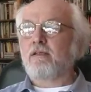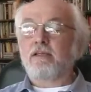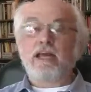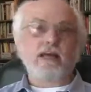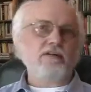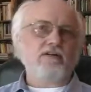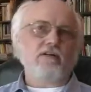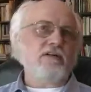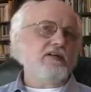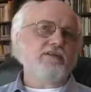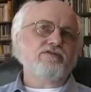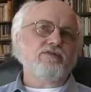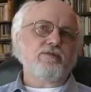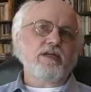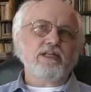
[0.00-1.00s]
gather all the
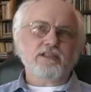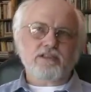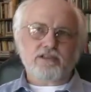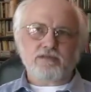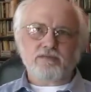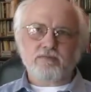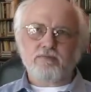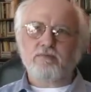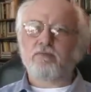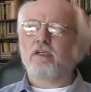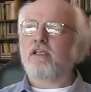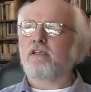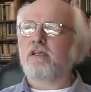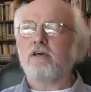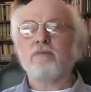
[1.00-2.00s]
information,
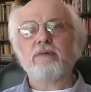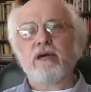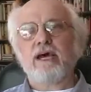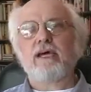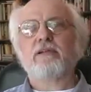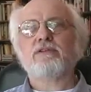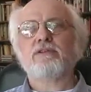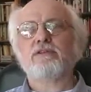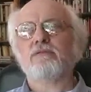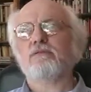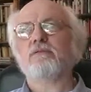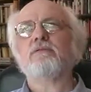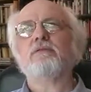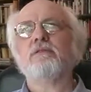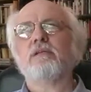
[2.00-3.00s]
and come back
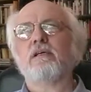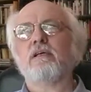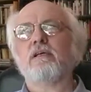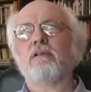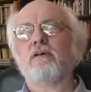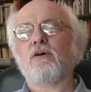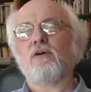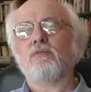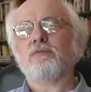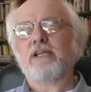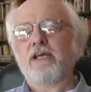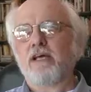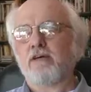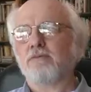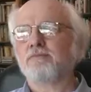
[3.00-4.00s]
to the
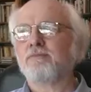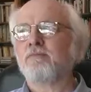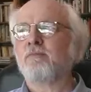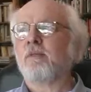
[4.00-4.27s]
hometown